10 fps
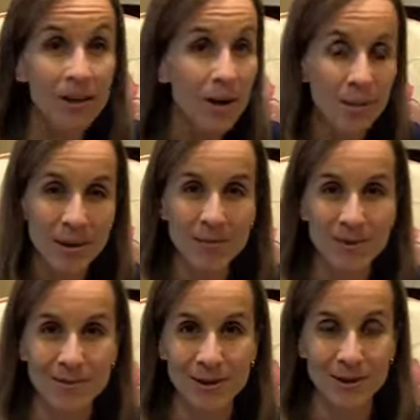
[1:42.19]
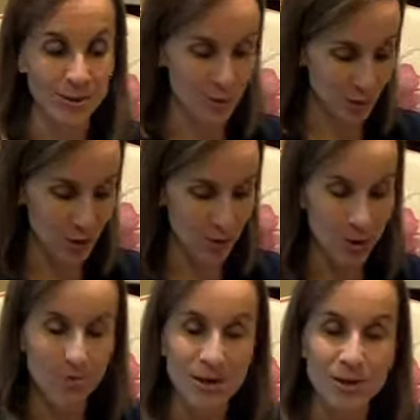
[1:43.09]
a baby's fingers when you
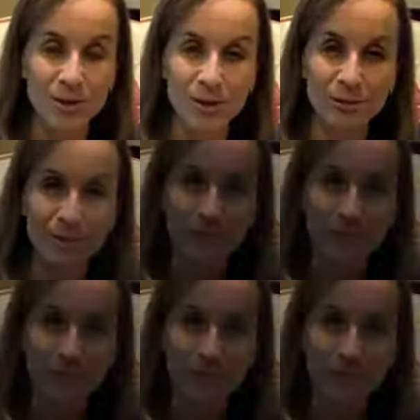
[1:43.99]
don't mean to.